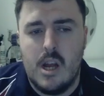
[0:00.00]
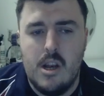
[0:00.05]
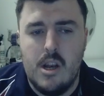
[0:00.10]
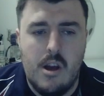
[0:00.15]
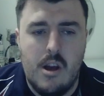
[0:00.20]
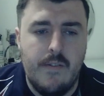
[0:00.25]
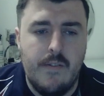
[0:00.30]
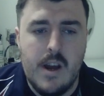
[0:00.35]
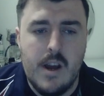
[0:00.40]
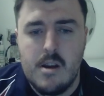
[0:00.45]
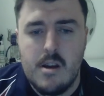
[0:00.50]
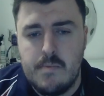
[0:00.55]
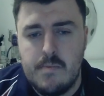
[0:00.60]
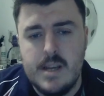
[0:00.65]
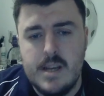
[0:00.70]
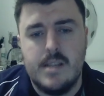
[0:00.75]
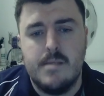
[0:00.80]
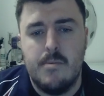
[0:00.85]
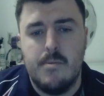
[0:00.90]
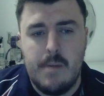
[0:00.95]
look, if I go
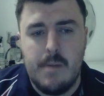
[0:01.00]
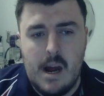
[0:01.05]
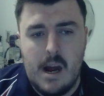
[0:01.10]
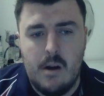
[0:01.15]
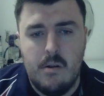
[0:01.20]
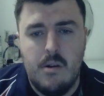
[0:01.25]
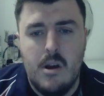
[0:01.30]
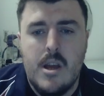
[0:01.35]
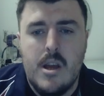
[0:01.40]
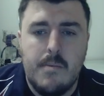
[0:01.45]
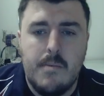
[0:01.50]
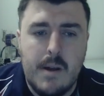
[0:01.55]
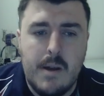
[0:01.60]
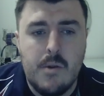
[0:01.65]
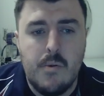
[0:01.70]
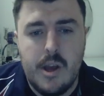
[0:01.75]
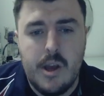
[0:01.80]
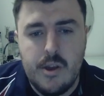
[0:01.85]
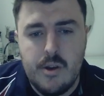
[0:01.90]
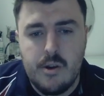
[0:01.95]
place them about, depending
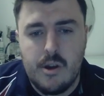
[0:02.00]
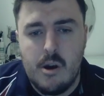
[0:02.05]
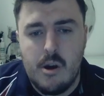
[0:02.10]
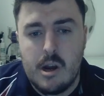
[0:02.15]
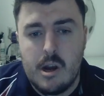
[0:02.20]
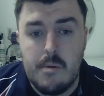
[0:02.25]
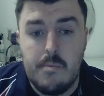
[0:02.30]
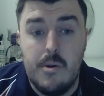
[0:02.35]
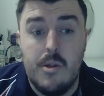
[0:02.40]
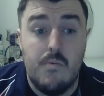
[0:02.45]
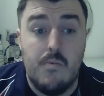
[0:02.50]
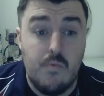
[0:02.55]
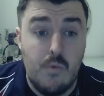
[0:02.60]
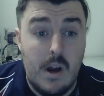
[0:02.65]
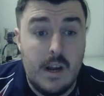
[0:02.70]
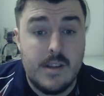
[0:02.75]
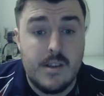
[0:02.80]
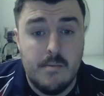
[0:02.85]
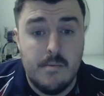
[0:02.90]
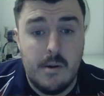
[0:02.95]
where you go, I'm going to put the
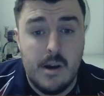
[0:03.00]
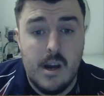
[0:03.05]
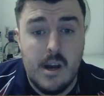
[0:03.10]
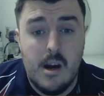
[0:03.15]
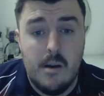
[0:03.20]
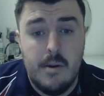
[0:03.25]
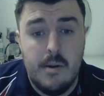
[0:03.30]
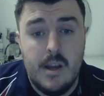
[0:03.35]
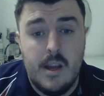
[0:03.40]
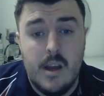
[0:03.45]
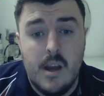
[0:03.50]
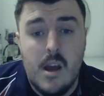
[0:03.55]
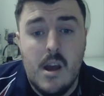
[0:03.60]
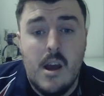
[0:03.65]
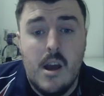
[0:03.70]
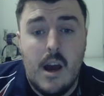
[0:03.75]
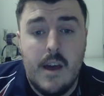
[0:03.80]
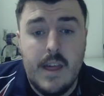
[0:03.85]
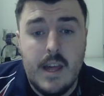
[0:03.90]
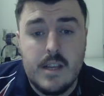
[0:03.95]
rest of my army.
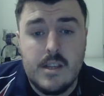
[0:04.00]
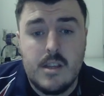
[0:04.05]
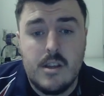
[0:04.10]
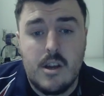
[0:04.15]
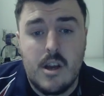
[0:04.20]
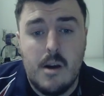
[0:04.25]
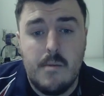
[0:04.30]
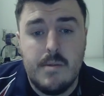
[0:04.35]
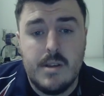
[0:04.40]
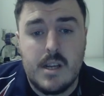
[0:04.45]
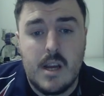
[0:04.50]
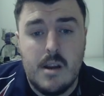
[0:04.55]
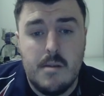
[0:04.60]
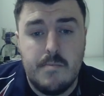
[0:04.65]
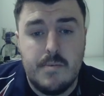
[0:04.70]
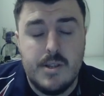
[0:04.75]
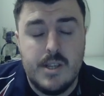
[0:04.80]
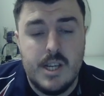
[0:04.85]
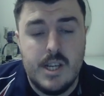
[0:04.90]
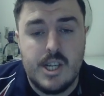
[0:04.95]
I then took up this kind of
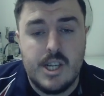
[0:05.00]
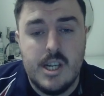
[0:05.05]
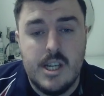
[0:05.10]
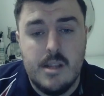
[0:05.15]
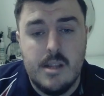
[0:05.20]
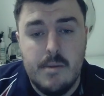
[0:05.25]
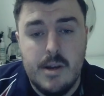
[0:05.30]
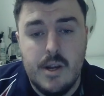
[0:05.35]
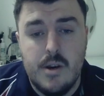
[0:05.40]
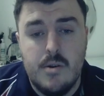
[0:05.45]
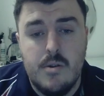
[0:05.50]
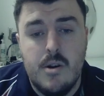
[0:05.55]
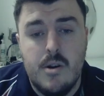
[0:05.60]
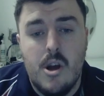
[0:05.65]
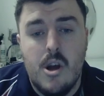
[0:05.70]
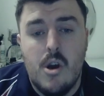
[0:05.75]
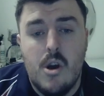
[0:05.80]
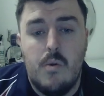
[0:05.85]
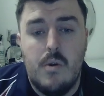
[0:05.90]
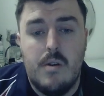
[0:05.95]
position in the middle
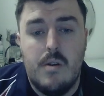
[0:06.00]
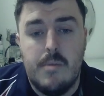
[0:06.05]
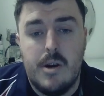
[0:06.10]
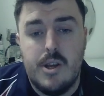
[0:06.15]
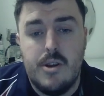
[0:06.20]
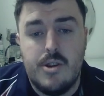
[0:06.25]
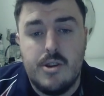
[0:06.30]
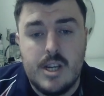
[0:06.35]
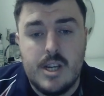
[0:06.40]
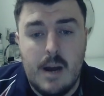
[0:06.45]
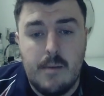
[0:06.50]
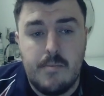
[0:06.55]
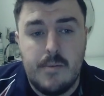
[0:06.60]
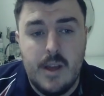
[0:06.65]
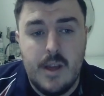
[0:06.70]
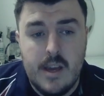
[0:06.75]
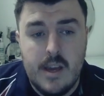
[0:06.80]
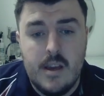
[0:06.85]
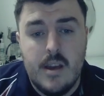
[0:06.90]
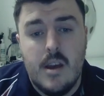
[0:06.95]
with my
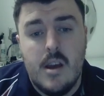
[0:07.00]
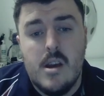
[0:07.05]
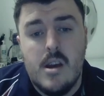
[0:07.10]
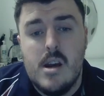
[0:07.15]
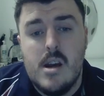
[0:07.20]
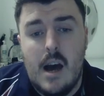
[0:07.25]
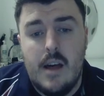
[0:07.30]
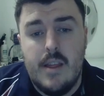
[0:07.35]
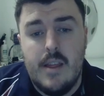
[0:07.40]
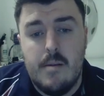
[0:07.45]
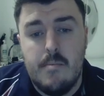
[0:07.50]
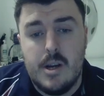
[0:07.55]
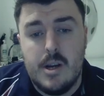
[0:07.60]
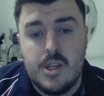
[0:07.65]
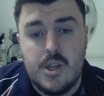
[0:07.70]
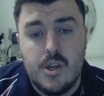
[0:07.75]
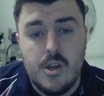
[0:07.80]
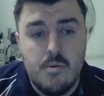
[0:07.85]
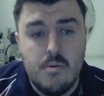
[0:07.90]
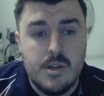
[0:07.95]
Ushabti, and then my
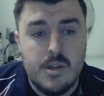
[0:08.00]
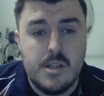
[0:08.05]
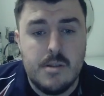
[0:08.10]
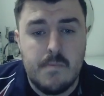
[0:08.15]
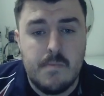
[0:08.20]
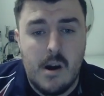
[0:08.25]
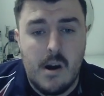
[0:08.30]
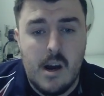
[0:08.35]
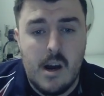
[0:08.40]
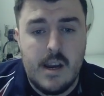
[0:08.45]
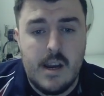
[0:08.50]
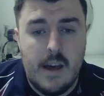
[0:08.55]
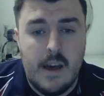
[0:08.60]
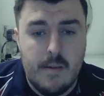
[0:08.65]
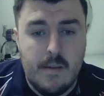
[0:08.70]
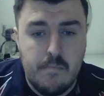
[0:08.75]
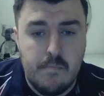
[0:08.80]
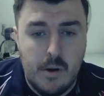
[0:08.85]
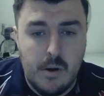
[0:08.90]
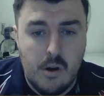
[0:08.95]
2 wizards behind, and
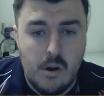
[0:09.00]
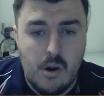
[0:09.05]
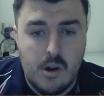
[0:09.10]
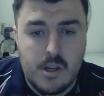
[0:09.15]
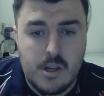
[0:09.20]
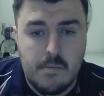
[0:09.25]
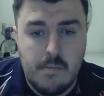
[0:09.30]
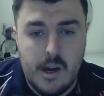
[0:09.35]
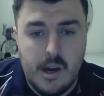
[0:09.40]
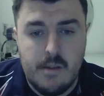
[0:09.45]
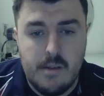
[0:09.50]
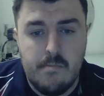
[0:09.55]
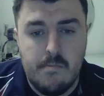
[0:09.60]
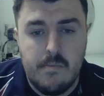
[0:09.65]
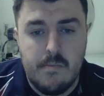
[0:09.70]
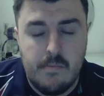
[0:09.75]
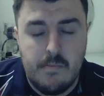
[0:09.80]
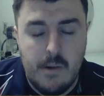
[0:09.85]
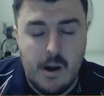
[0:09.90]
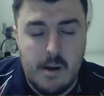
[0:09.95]
then blocked by
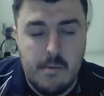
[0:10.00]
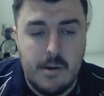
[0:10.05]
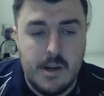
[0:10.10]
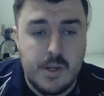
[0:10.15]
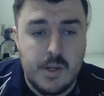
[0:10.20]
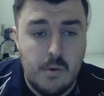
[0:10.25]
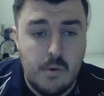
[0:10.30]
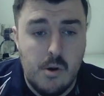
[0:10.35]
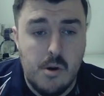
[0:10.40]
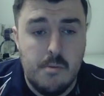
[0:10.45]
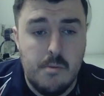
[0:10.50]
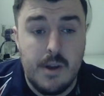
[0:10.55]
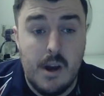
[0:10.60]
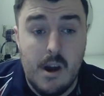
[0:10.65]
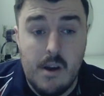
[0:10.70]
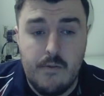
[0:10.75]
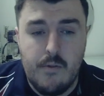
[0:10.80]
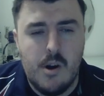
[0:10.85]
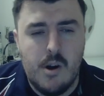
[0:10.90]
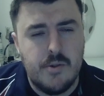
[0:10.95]
my swarms.
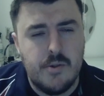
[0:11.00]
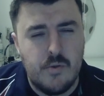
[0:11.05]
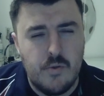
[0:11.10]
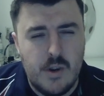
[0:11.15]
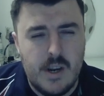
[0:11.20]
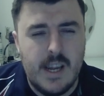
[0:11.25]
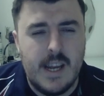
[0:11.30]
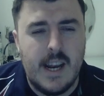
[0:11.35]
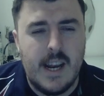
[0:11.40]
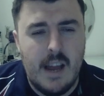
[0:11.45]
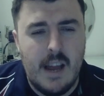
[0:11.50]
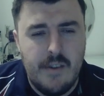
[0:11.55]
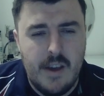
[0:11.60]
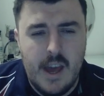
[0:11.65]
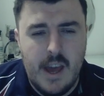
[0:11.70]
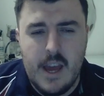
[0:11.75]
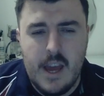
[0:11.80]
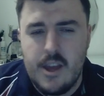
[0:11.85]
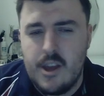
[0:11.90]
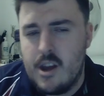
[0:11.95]
I thought I was really clever
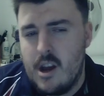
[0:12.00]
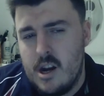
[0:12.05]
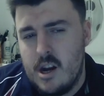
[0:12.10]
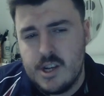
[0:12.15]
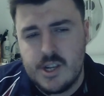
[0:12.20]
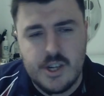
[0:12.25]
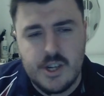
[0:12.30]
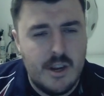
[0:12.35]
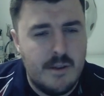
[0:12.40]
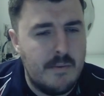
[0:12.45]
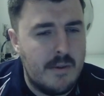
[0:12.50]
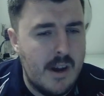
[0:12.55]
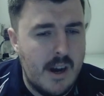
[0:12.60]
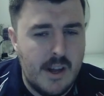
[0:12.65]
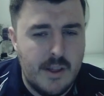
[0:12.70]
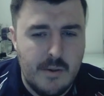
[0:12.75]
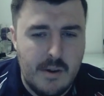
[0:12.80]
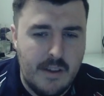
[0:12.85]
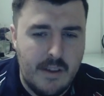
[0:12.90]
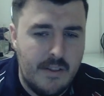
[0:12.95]
here. You can't shoot them,
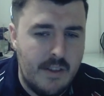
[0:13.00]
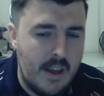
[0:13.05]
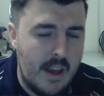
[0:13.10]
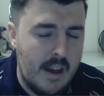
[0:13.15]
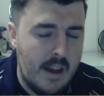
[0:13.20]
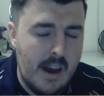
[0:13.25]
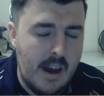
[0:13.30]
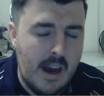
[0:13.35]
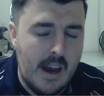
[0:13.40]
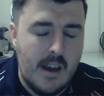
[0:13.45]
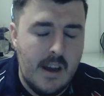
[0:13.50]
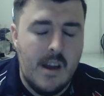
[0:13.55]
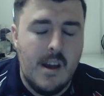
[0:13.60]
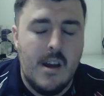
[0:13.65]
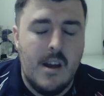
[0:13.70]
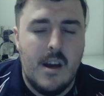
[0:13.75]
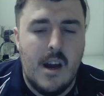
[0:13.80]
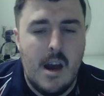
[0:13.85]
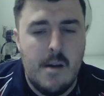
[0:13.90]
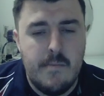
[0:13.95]
can't do anything like that.
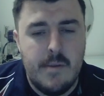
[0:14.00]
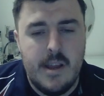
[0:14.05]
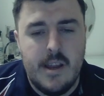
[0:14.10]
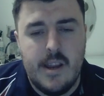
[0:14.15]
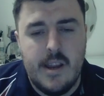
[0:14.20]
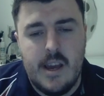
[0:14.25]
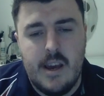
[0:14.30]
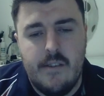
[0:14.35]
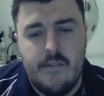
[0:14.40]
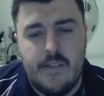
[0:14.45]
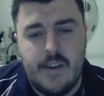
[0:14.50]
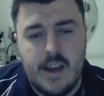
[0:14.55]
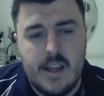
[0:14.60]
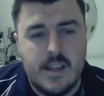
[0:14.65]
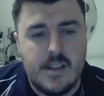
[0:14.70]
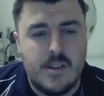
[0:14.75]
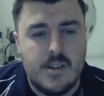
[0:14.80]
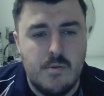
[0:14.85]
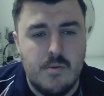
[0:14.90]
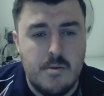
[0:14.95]
I'm an idiot and forget the
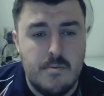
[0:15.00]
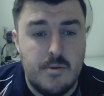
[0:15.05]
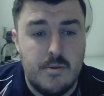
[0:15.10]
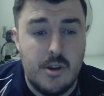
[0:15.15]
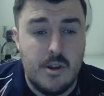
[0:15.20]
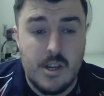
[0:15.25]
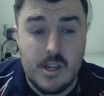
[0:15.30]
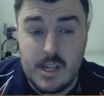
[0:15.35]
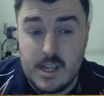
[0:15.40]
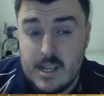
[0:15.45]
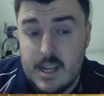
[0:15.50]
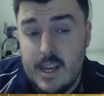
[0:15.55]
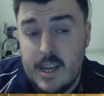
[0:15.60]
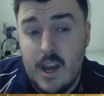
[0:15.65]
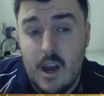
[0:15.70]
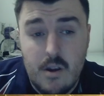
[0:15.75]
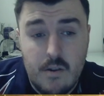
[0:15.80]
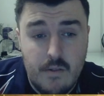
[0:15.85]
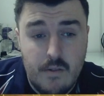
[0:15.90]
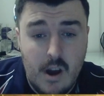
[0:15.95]
swarms you can just see
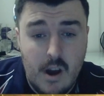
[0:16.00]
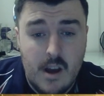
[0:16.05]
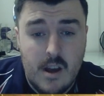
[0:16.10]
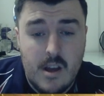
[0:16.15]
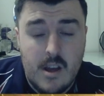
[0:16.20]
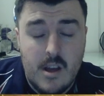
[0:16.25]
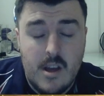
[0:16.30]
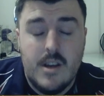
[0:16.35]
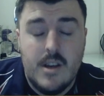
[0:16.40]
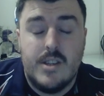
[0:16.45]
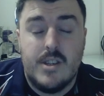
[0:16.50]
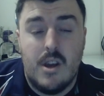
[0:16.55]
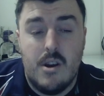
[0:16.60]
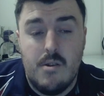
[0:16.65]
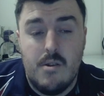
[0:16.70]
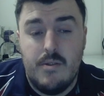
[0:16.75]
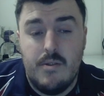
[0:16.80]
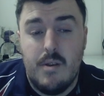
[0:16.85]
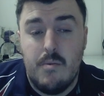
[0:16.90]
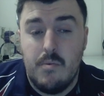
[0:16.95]
over.
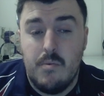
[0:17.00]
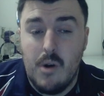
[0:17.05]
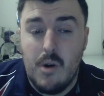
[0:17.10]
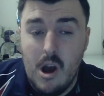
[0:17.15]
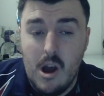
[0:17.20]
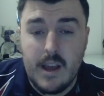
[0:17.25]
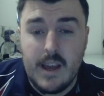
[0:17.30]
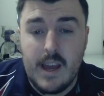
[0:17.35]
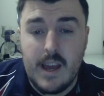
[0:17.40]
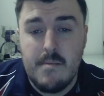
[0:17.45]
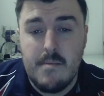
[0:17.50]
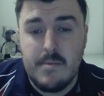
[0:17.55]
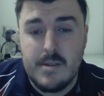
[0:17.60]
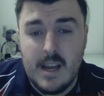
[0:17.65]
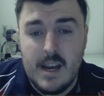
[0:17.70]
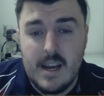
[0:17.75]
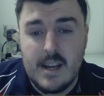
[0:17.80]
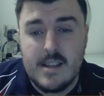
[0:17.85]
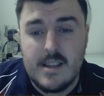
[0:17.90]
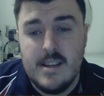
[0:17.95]
So they weren't getting
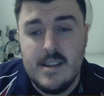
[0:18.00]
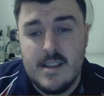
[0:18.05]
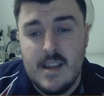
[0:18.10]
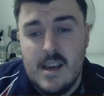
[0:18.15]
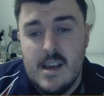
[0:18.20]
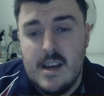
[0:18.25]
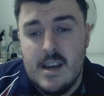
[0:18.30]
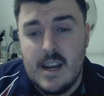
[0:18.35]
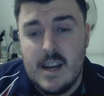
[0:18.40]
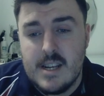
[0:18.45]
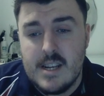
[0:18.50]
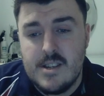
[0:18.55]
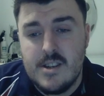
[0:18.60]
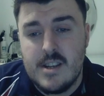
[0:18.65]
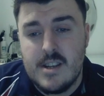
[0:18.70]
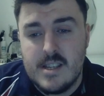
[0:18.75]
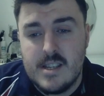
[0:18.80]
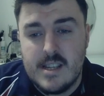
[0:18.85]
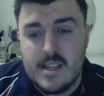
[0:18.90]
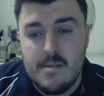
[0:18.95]
protected. As you
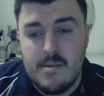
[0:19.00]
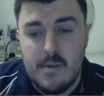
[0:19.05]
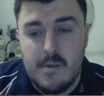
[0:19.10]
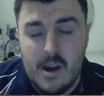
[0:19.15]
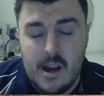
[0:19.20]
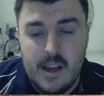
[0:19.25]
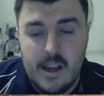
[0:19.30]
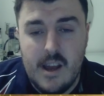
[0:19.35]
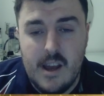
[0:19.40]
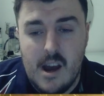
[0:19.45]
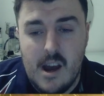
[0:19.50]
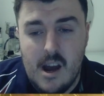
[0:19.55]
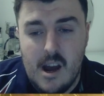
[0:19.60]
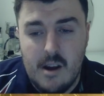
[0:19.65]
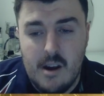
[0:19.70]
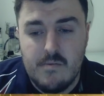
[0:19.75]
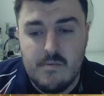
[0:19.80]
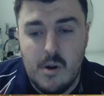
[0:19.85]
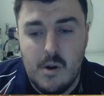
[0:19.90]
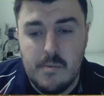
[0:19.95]
can see by
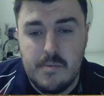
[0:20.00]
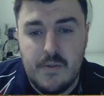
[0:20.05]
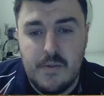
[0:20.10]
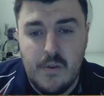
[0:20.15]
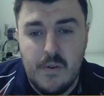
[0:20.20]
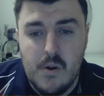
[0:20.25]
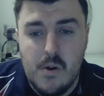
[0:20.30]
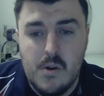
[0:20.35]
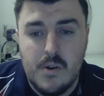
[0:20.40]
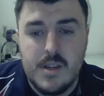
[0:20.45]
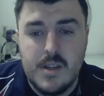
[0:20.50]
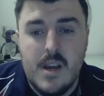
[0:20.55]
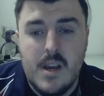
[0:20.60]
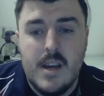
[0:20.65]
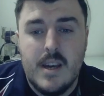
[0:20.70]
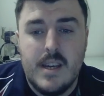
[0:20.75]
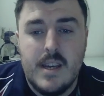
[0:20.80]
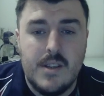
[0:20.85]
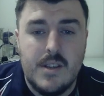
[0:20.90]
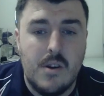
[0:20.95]
Rob's force,
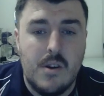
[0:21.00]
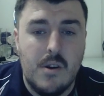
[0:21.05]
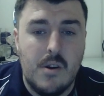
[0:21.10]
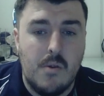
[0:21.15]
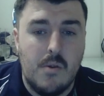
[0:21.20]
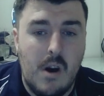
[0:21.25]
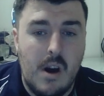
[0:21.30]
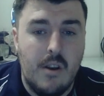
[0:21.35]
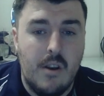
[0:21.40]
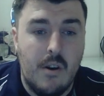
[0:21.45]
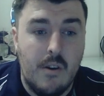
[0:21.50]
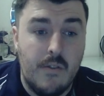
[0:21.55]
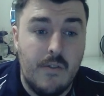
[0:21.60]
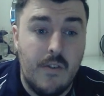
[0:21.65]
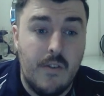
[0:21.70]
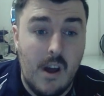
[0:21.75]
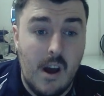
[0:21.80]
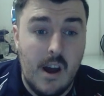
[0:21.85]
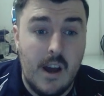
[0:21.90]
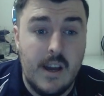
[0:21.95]
he's got quite a lot of
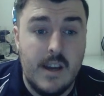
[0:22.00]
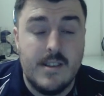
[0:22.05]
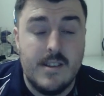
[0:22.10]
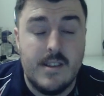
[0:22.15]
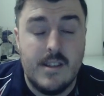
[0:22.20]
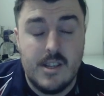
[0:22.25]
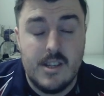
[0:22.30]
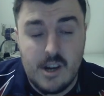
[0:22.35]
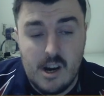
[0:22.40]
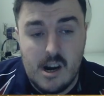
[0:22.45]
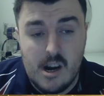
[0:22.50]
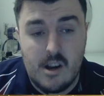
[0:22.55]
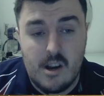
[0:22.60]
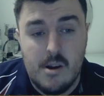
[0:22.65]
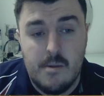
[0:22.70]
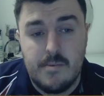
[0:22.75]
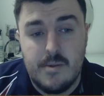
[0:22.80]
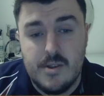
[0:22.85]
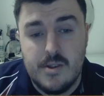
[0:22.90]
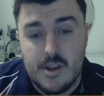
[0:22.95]
flyers, the
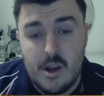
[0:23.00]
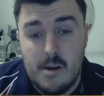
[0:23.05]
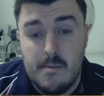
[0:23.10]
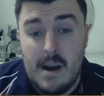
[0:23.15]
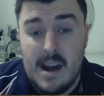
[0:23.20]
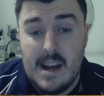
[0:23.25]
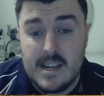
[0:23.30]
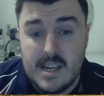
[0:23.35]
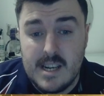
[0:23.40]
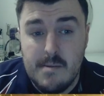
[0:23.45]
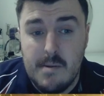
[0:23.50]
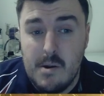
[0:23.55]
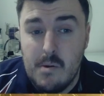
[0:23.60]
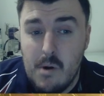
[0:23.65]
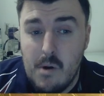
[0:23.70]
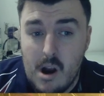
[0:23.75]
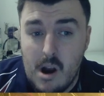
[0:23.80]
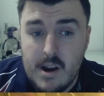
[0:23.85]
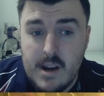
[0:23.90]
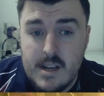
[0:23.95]
gyrocopters, so I'm actually a bit
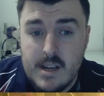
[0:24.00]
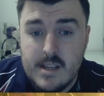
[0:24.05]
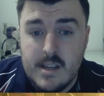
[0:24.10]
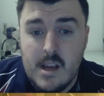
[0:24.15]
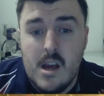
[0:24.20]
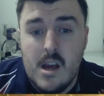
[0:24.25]
worried.